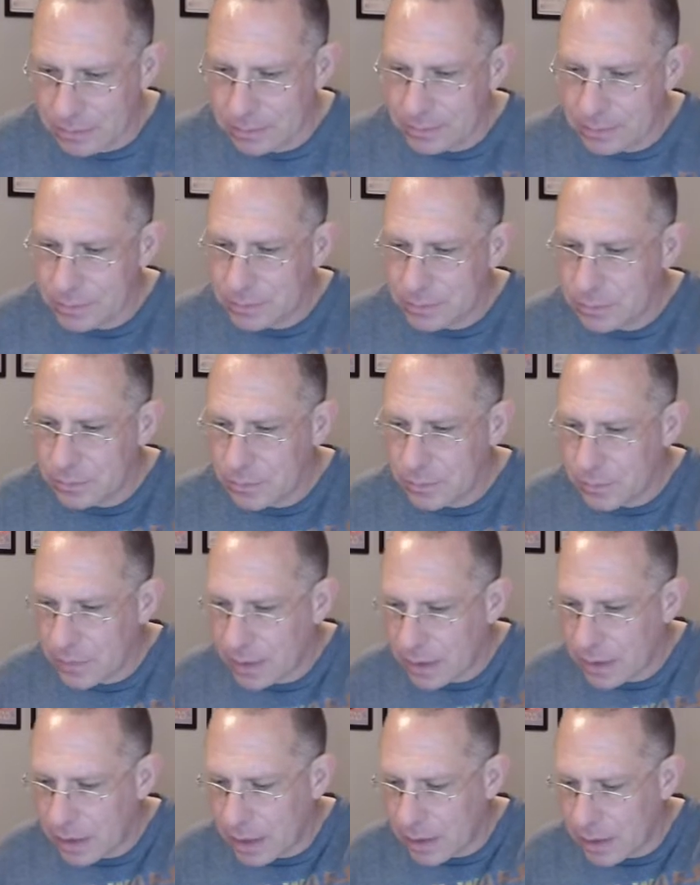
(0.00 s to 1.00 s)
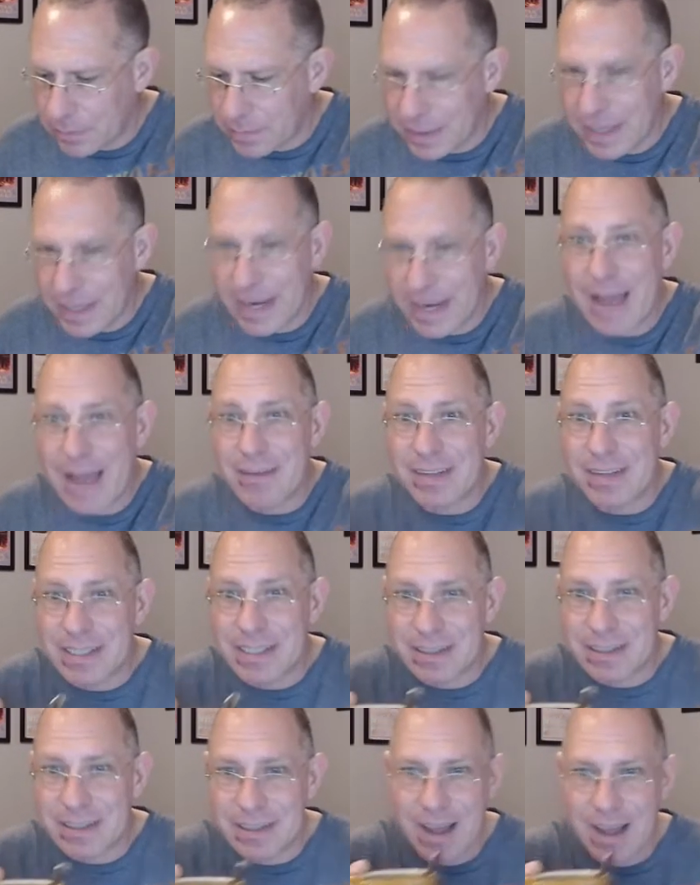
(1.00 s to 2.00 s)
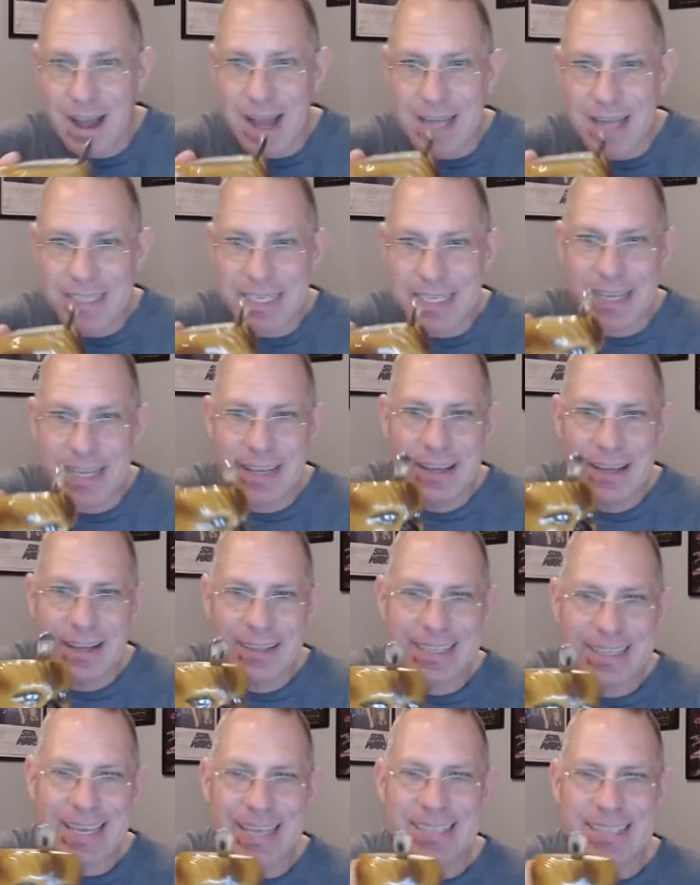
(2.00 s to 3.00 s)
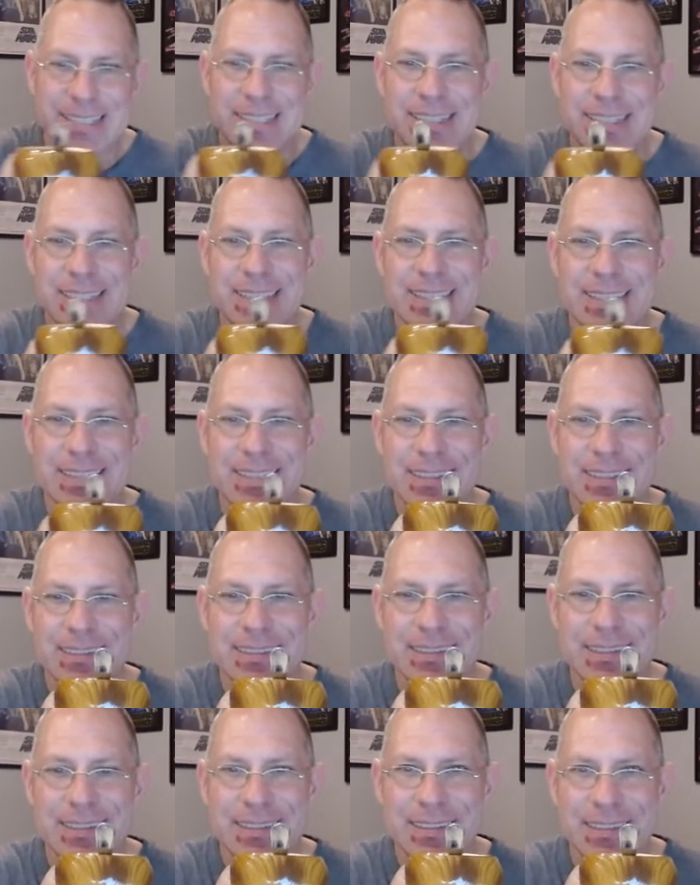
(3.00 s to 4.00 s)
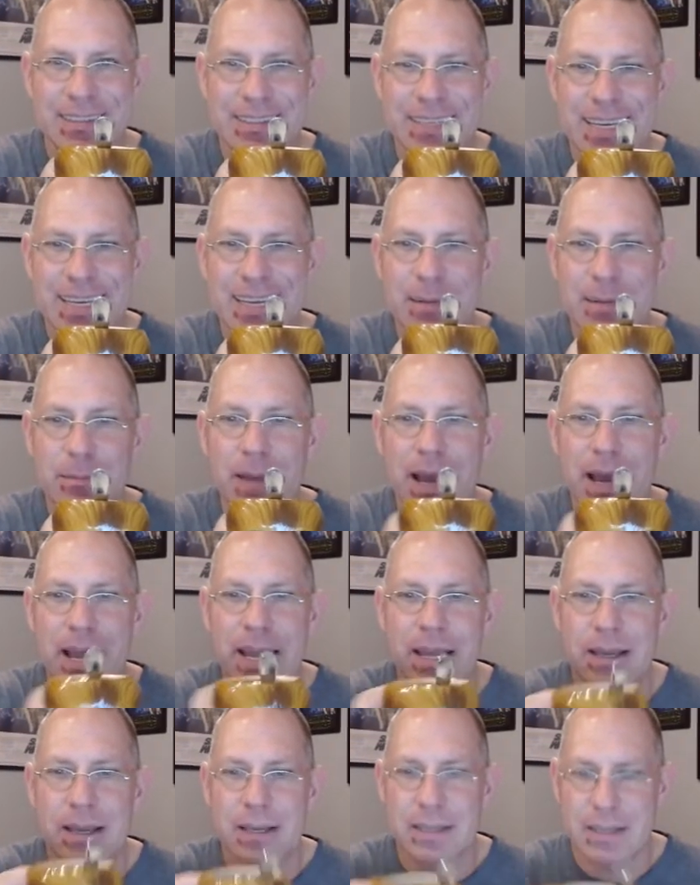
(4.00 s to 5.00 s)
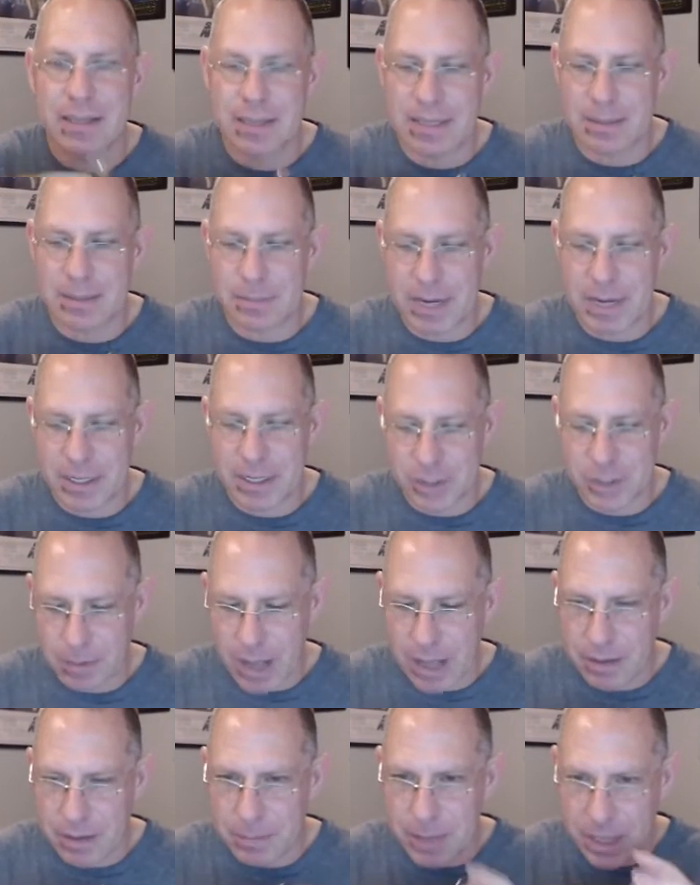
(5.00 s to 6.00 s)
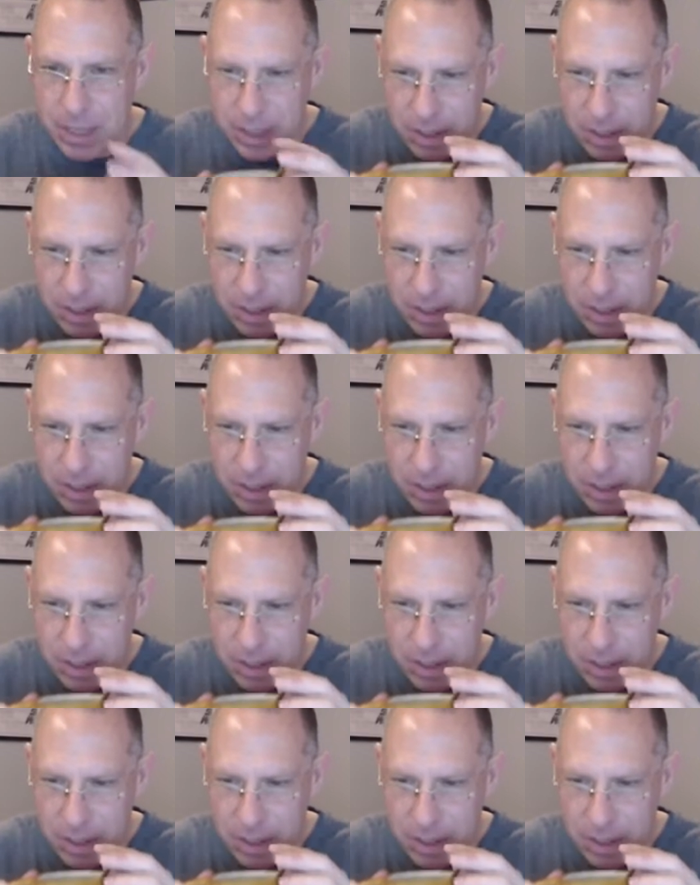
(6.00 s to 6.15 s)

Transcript: I'm gonna have a little hot tea. Yes, in my in my Chewbacca mug.